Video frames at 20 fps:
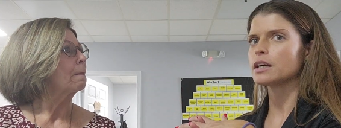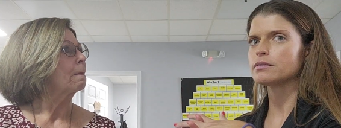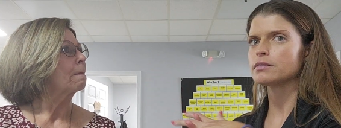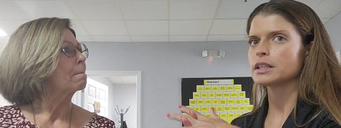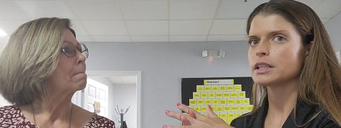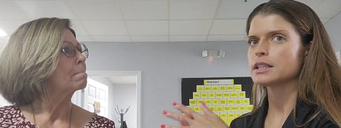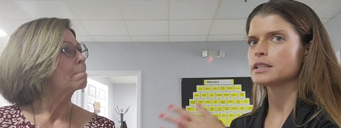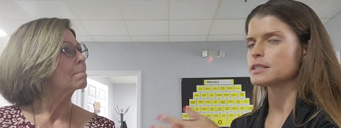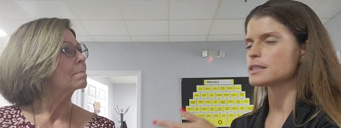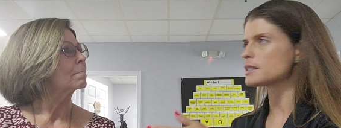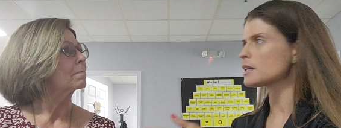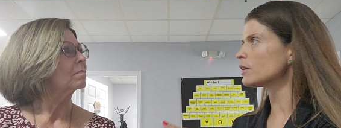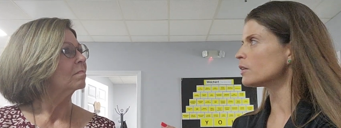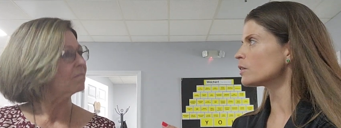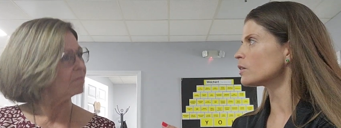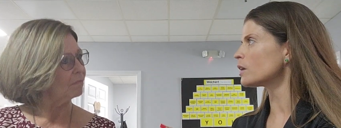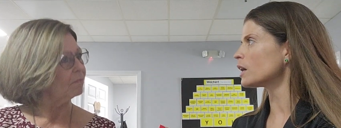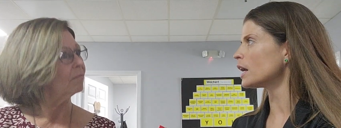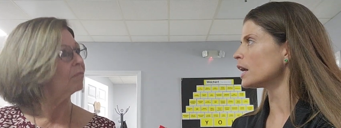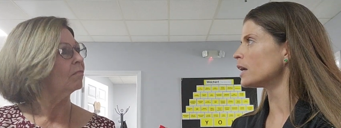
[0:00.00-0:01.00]
Speaker 1: not ready to
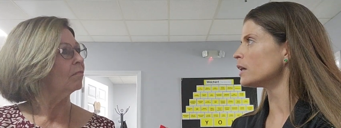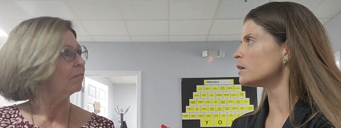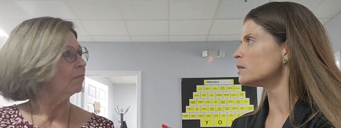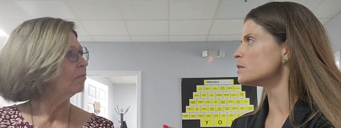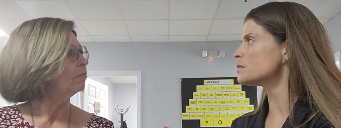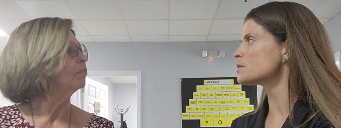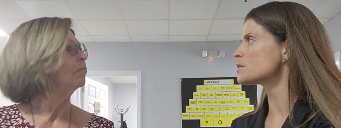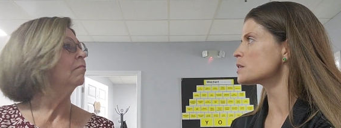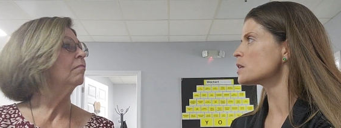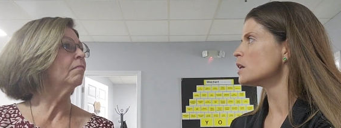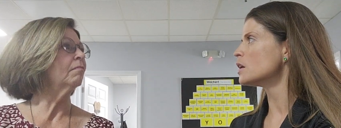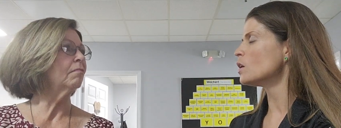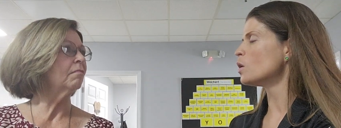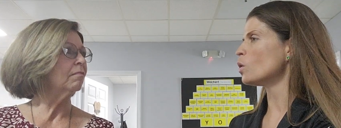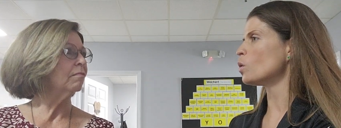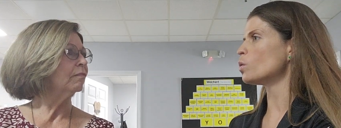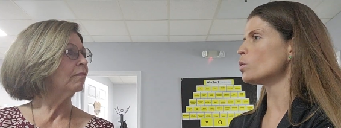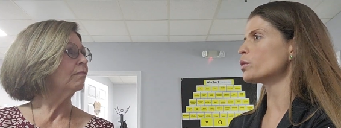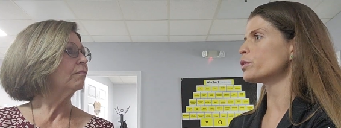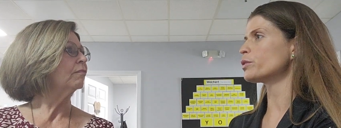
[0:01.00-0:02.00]
sell their house, mm -hmm.
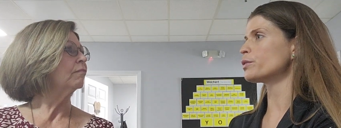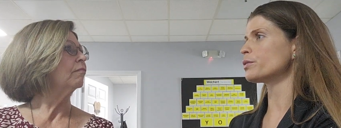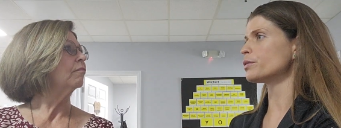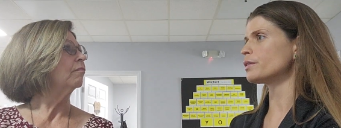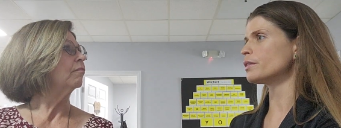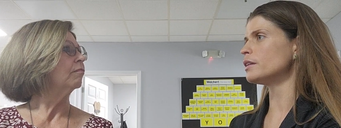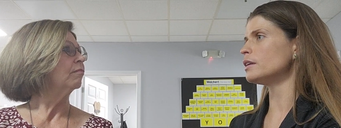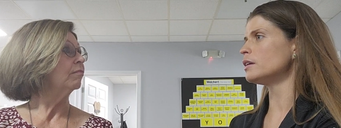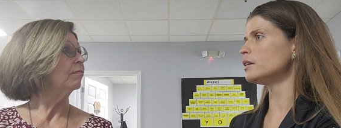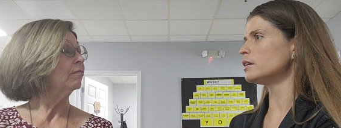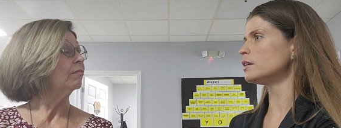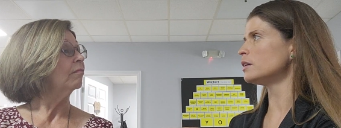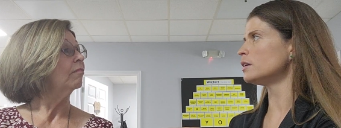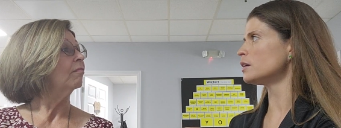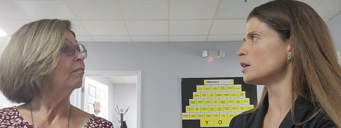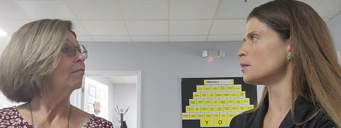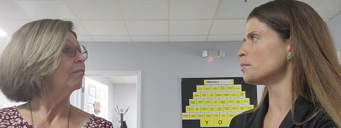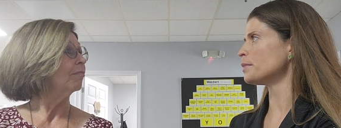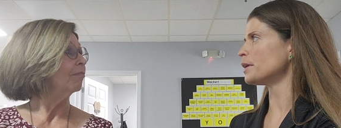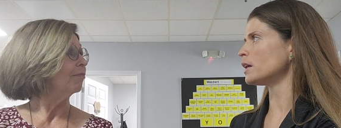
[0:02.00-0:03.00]
or they're
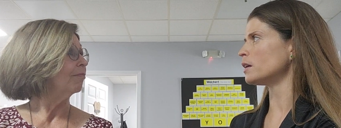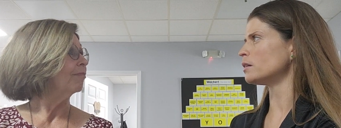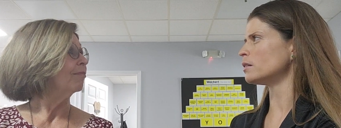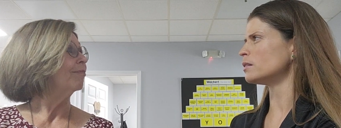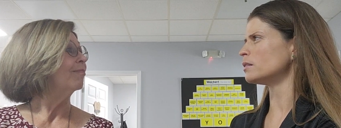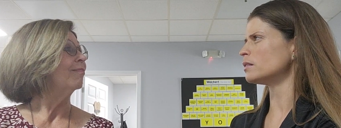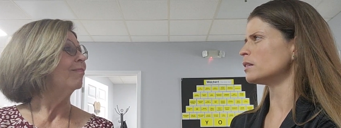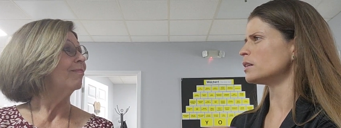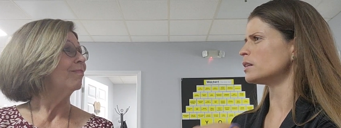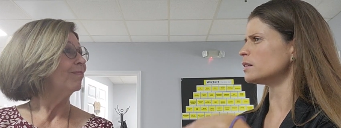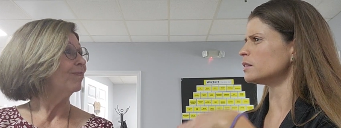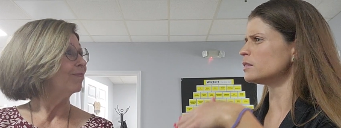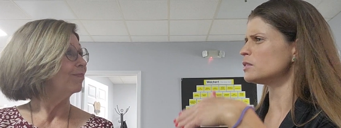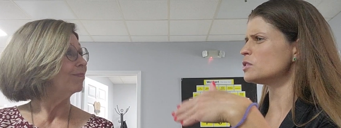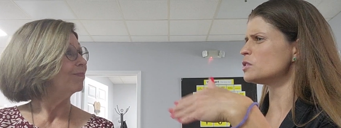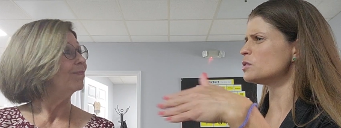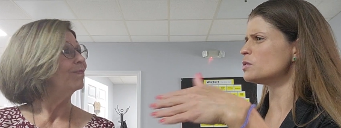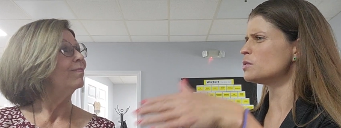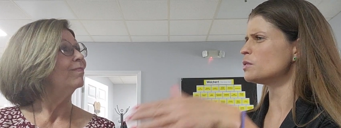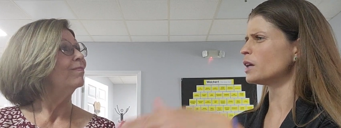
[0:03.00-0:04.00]
thinking about, uh,
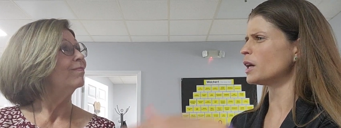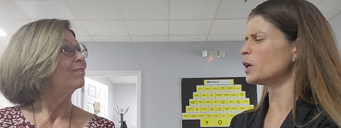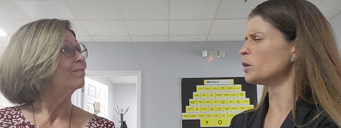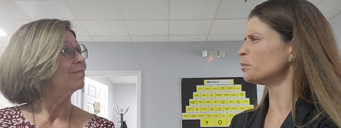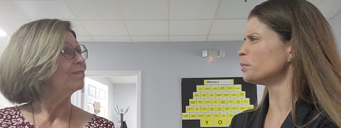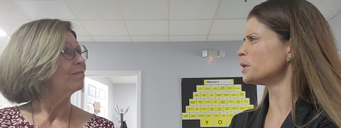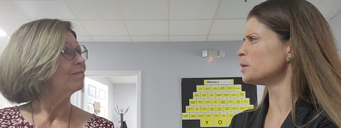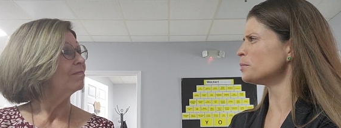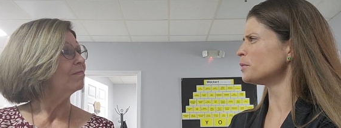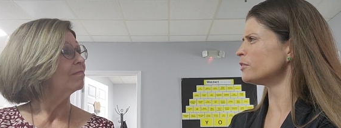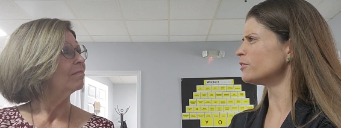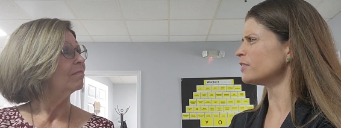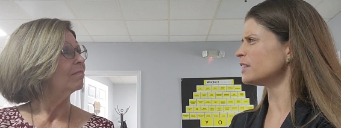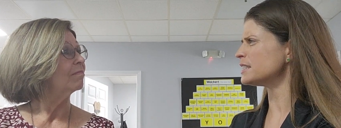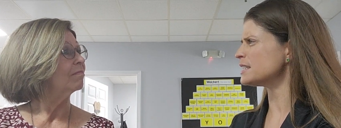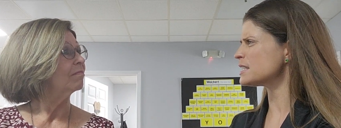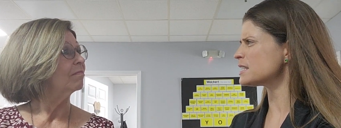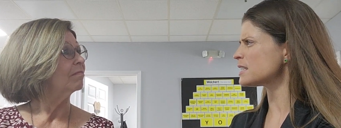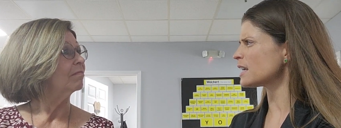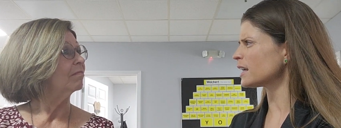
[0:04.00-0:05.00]
do you help people
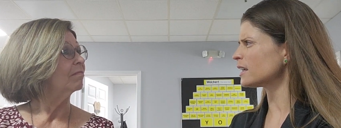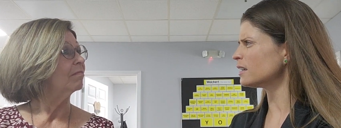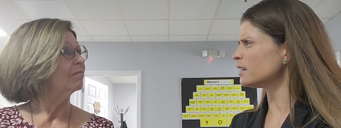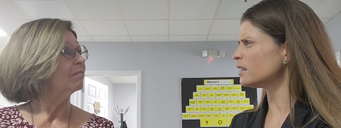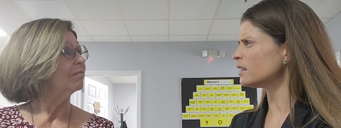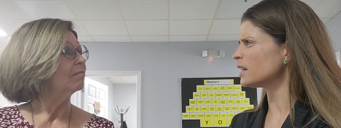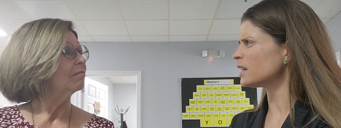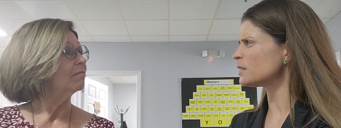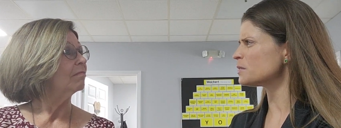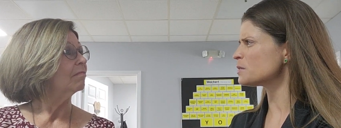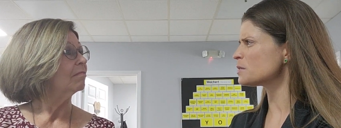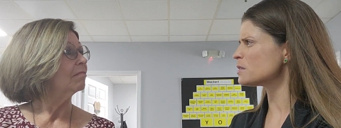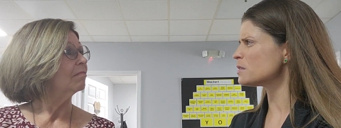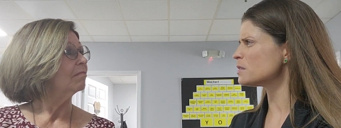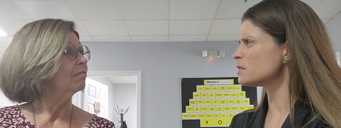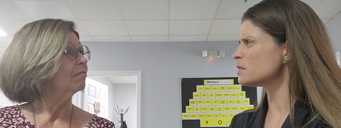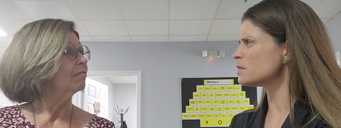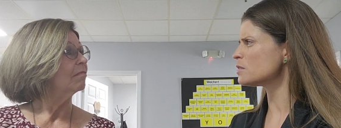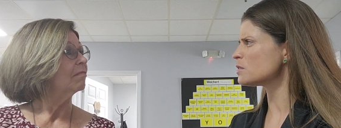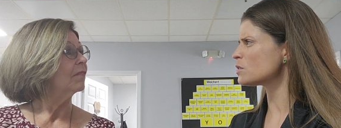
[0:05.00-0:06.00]
find second
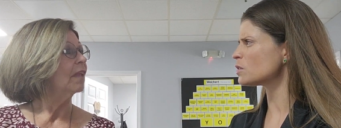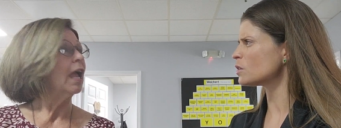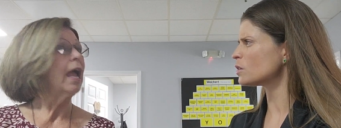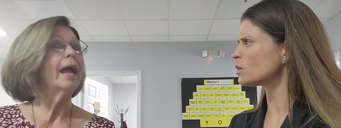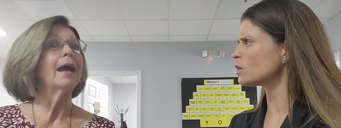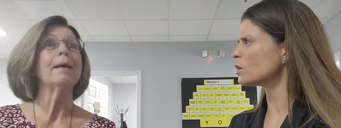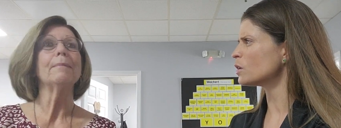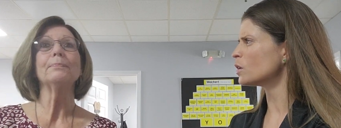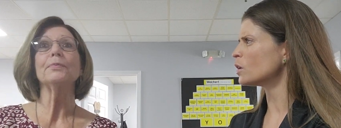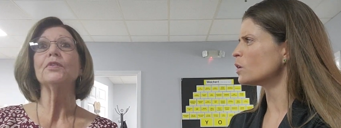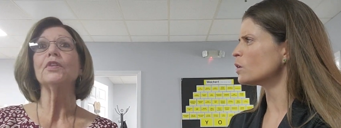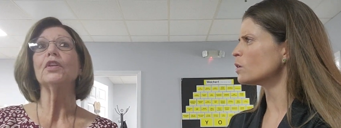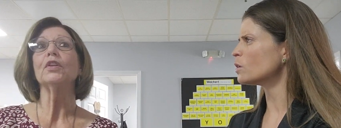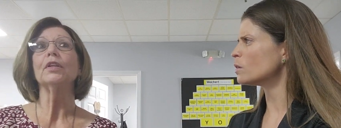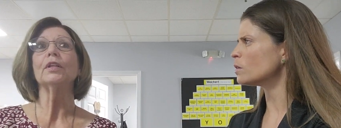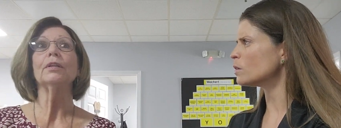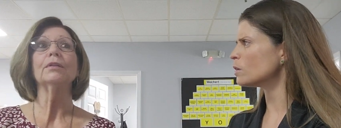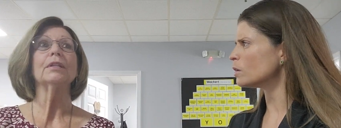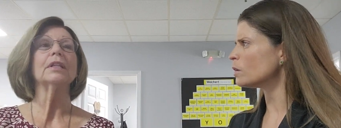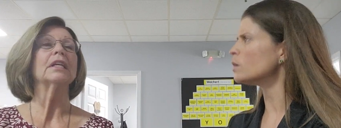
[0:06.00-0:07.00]
houses? Or
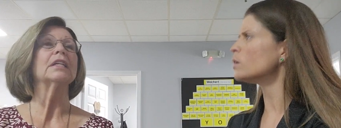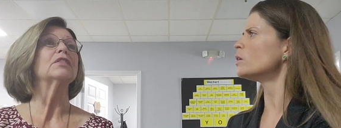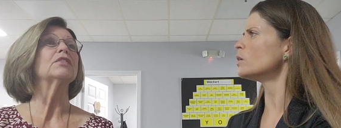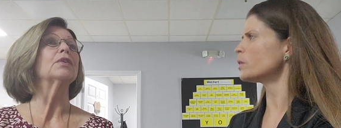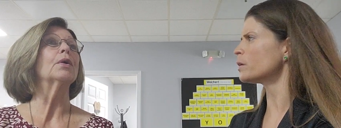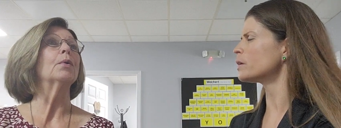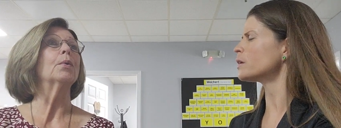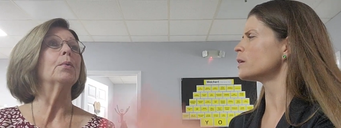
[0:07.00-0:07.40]
absolutely. Okay. So